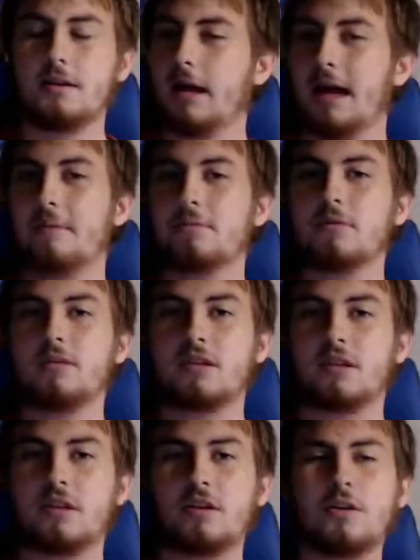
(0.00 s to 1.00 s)
I
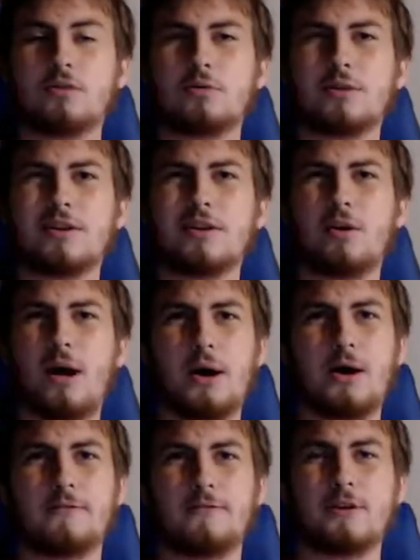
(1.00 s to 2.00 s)
still don't really know
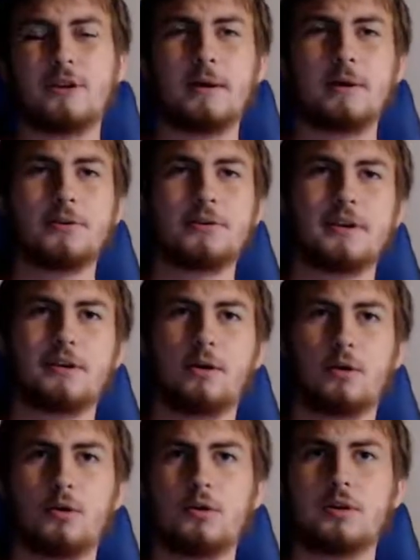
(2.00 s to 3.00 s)
how I feel about the
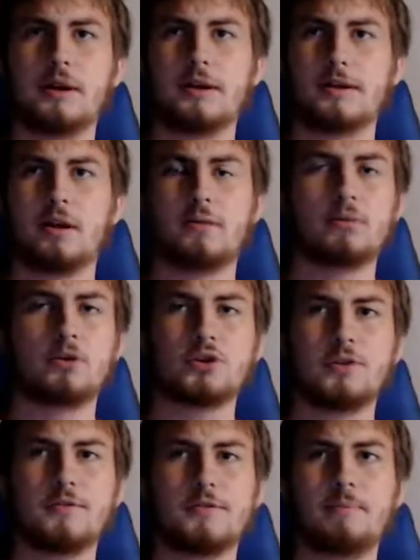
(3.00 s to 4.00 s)
whole numbers
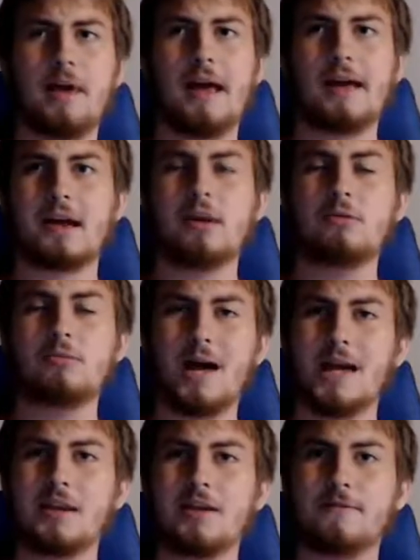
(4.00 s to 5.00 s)
shifted back. I don't
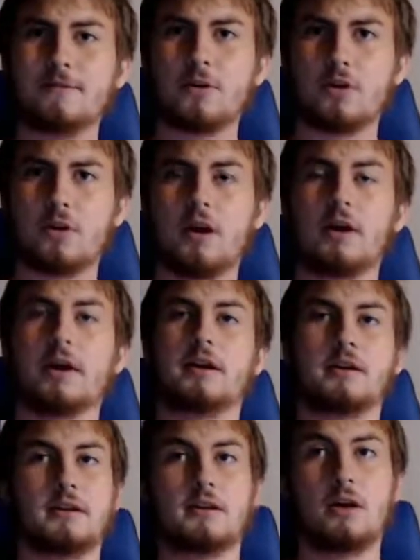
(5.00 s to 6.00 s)
mind it for
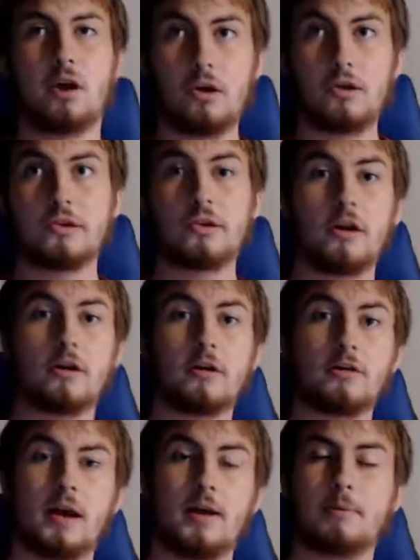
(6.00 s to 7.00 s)
a
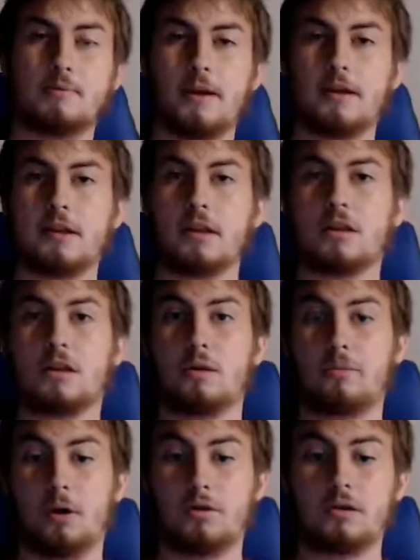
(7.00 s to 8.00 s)
all-star type event that's
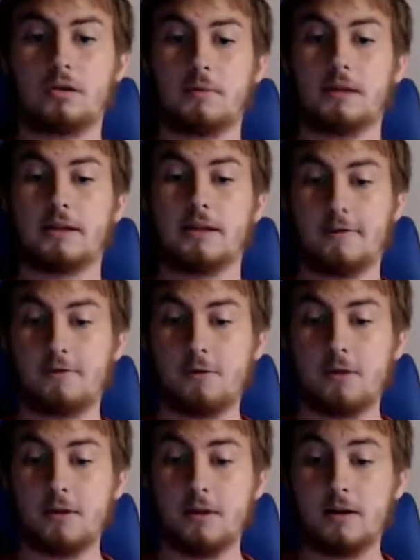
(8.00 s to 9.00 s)
supposed to be
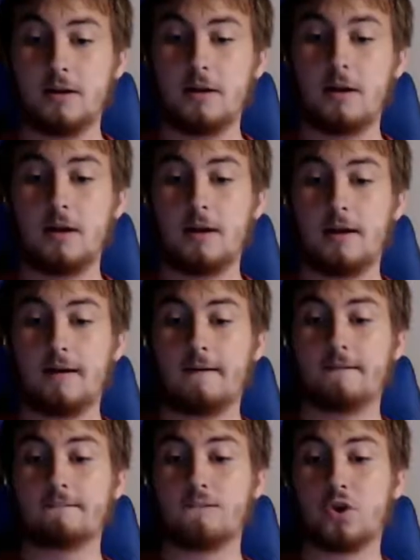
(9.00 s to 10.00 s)
different.
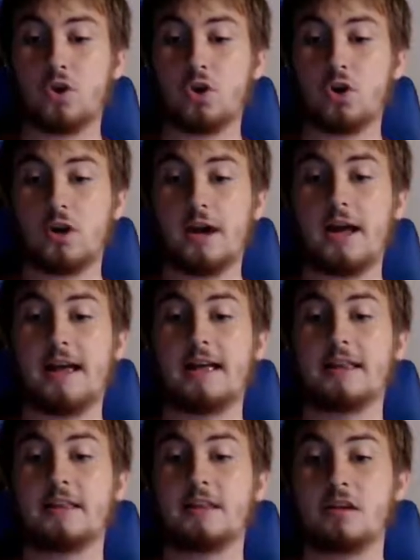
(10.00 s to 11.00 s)
For
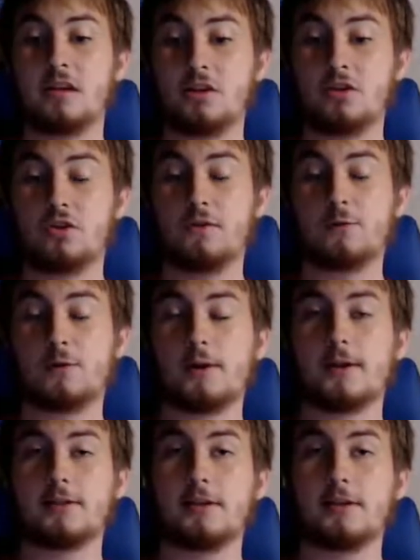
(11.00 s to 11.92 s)
that